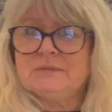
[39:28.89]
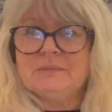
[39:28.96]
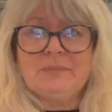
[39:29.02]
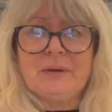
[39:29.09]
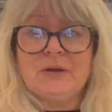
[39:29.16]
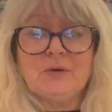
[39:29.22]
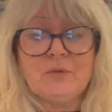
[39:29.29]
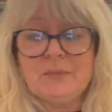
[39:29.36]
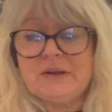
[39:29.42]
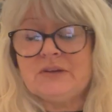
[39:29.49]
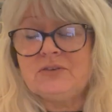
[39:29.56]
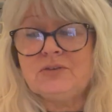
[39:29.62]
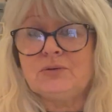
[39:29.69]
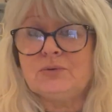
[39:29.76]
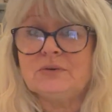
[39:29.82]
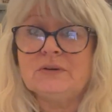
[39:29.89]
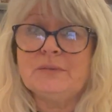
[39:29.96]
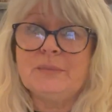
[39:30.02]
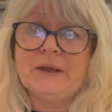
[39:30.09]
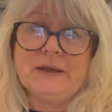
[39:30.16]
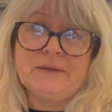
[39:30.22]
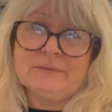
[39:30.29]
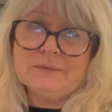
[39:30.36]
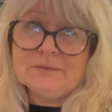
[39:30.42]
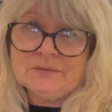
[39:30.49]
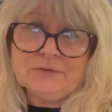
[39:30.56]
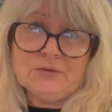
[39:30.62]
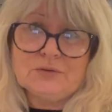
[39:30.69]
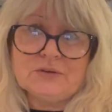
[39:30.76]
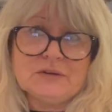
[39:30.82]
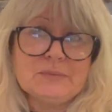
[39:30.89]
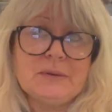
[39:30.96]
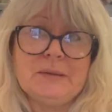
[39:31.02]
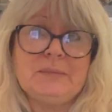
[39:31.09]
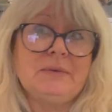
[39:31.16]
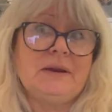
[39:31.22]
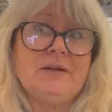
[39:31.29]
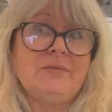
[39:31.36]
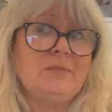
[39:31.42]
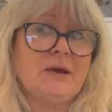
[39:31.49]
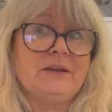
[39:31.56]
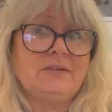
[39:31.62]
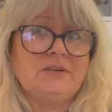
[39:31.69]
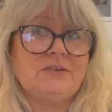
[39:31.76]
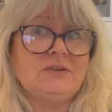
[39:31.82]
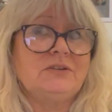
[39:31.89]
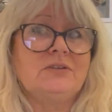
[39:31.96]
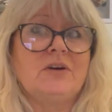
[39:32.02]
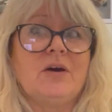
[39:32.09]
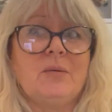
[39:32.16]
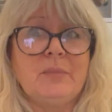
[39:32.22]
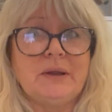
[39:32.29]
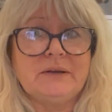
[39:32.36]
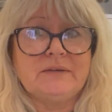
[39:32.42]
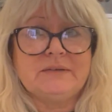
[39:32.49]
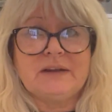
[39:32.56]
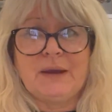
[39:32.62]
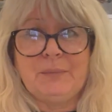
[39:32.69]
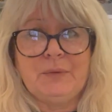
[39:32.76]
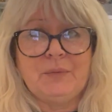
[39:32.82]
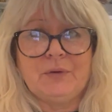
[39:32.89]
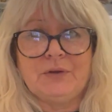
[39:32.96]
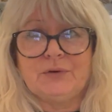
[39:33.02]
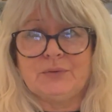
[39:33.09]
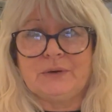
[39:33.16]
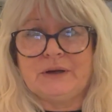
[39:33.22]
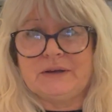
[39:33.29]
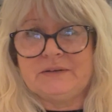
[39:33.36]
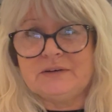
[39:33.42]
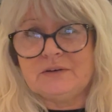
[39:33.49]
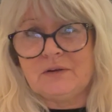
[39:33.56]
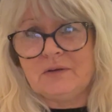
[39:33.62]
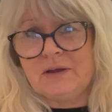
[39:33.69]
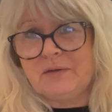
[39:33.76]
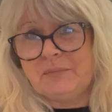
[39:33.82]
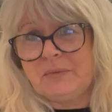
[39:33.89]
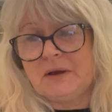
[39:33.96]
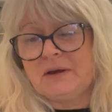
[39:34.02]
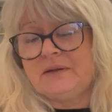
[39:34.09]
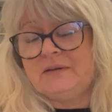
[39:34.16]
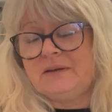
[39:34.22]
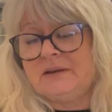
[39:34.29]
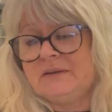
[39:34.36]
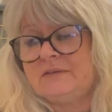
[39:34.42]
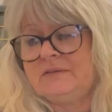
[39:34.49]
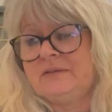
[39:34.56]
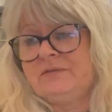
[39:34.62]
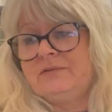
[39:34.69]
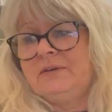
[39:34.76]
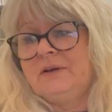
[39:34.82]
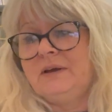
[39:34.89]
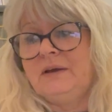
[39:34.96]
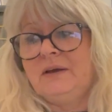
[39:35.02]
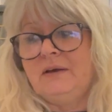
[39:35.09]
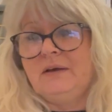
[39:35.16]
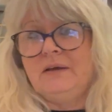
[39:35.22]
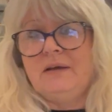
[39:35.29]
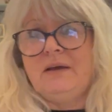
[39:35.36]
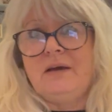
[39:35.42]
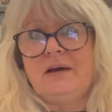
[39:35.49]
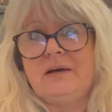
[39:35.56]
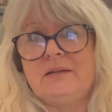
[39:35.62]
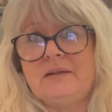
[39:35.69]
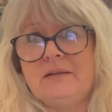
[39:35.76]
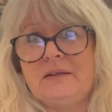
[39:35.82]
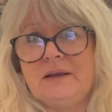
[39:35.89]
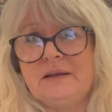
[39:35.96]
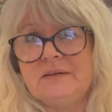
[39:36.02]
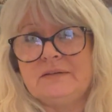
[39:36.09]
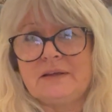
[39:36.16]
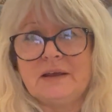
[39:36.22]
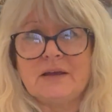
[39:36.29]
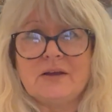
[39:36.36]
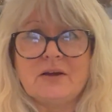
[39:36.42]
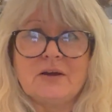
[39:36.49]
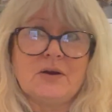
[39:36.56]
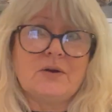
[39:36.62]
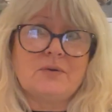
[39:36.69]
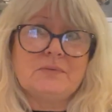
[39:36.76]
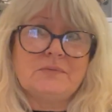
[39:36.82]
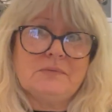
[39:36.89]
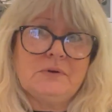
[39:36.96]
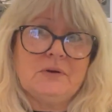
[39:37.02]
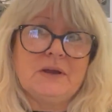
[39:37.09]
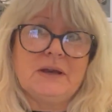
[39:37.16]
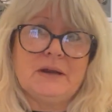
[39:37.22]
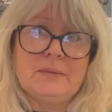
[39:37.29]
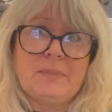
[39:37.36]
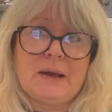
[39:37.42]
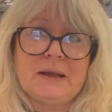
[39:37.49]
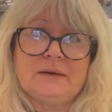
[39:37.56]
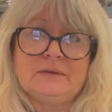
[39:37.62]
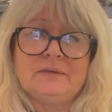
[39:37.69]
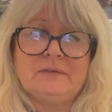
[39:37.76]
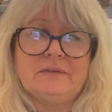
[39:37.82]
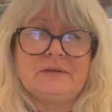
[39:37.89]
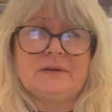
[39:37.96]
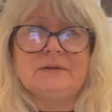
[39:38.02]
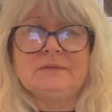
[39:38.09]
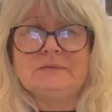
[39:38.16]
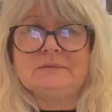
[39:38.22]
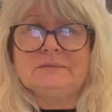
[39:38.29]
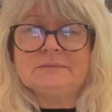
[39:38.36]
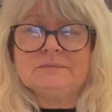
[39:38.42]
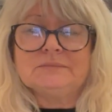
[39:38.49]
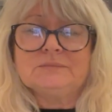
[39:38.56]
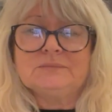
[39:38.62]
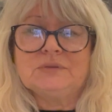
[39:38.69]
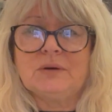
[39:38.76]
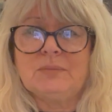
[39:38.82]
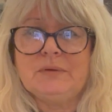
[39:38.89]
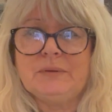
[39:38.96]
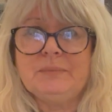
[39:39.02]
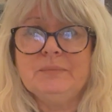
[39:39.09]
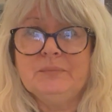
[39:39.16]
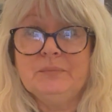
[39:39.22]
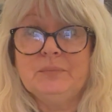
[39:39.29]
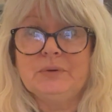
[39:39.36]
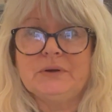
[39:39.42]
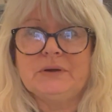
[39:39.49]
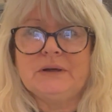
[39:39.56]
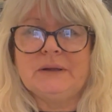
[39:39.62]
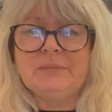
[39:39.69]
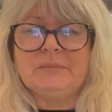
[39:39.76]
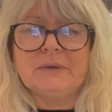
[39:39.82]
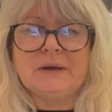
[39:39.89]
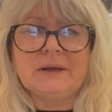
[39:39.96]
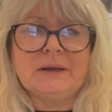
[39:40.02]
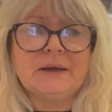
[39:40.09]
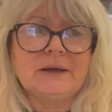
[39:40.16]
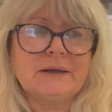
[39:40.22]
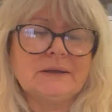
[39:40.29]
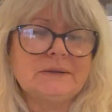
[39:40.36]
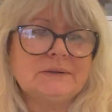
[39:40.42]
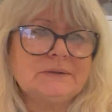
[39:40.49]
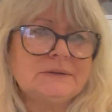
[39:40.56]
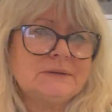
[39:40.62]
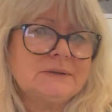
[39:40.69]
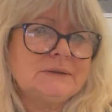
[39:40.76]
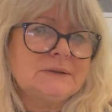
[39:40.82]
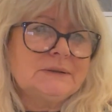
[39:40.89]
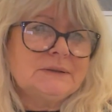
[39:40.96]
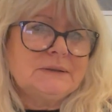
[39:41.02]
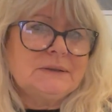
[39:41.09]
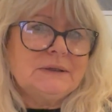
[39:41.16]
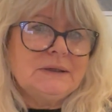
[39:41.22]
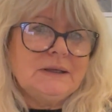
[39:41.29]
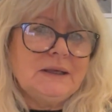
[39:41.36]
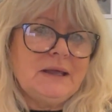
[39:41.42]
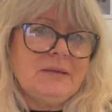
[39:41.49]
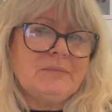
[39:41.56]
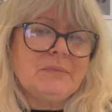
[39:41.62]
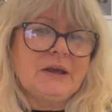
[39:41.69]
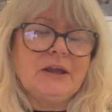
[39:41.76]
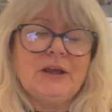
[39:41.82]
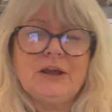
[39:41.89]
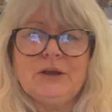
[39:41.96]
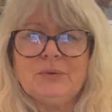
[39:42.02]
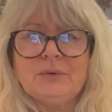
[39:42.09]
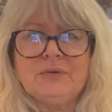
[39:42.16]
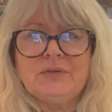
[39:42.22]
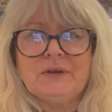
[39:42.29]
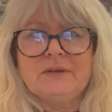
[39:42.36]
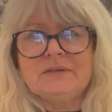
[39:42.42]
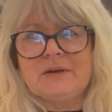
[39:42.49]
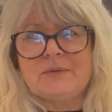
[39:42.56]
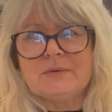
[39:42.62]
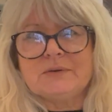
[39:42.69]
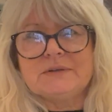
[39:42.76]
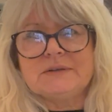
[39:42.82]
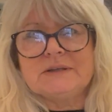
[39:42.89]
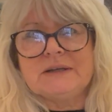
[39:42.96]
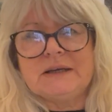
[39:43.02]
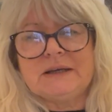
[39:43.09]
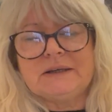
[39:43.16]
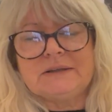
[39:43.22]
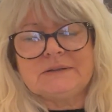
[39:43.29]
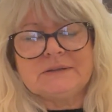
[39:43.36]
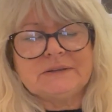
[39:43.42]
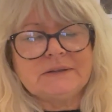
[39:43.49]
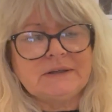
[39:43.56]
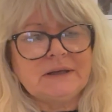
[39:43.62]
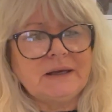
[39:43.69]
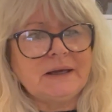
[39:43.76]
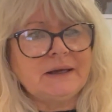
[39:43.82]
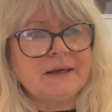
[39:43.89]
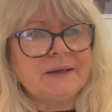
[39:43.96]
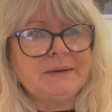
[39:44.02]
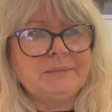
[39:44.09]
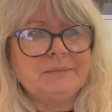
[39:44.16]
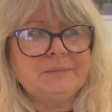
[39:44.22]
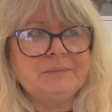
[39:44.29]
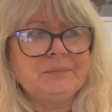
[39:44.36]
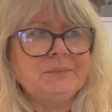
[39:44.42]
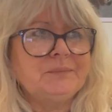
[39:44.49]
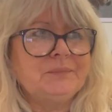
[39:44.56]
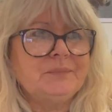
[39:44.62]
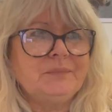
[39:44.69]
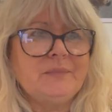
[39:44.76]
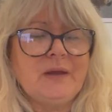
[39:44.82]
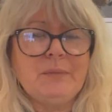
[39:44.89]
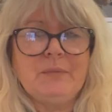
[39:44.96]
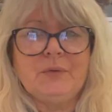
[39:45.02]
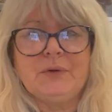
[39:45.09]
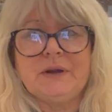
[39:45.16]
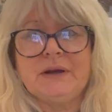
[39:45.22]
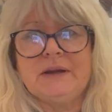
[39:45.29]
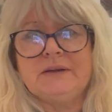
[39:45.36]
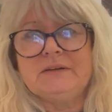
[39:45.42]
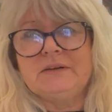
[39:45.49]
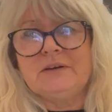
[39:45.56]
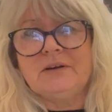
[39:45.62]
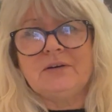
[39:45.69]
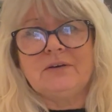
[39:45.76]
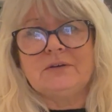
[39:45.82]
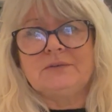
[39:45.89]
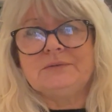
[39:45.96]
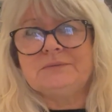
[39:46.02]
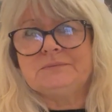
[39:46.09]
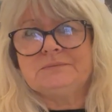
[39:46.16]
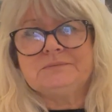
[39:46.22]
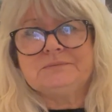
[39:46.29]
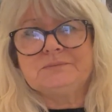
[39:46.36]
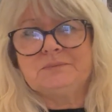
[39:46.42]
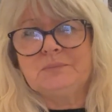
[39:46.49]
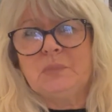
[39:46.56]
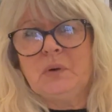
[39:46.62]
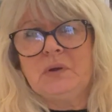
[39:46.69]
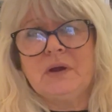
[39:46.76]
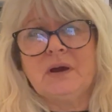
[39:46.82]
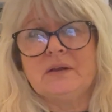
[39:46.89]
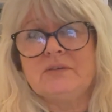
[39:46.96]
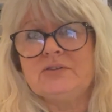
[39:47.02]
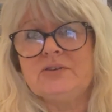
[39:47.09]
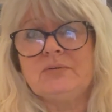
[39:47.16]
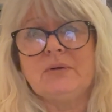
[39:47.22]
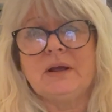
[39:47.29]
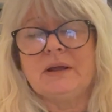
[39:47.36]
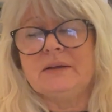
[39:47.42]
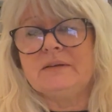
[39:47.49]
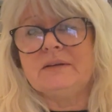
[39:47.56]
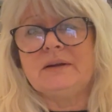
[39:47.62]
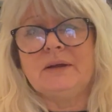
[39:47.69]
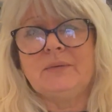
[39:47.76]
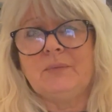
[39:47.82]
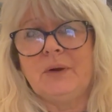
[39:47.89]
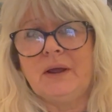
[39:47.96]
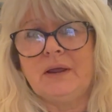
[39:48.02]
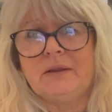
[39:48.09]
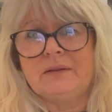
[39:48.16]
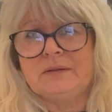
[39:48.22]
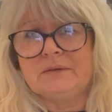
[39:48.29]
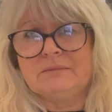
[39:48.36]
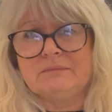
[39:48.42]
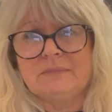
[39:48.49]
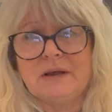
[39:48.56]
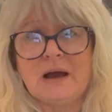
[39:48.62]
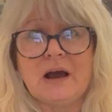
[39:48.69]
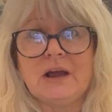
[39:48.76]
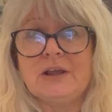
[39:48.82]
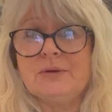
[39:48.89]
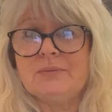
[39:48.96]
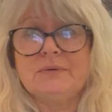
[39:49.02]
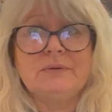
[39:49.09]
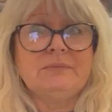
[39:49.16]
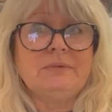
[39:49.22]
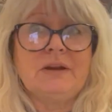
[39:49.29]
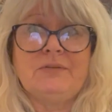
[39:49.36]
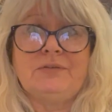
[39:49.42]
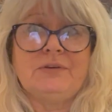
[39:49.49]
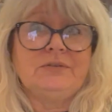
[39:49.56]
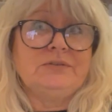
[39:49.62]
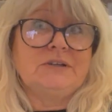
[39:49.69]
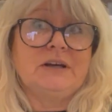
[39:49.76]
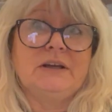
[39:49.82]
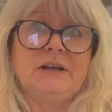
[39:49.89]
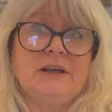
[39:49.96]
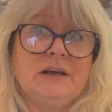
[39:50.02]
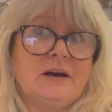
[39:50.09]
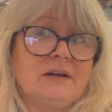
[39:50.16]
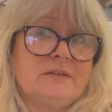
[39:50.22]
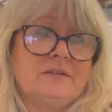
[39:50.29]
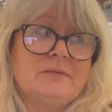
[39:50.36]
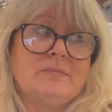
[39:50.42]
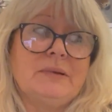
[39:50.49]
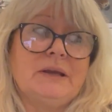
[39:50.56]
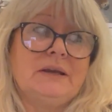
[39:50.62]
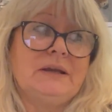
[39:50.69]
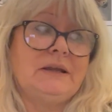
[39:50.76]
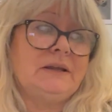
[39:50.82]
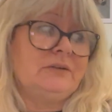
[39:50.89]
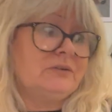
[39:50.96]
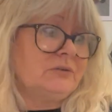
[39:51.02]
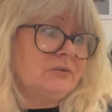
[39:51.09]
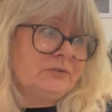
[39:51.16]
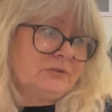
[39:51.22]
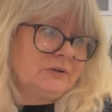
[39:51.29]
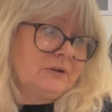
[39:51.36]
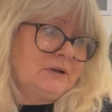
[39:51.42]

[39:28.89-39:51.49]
By all means, talk to me, leave messages, comments, tell me what you're knitting on, give me ideas of other things I can go looking at patterns and probably putting in my queue of things I want to knit. Tell me what you're knitting on, what yarns you like to knit with. Are you a lover of chunky yarns and big needles?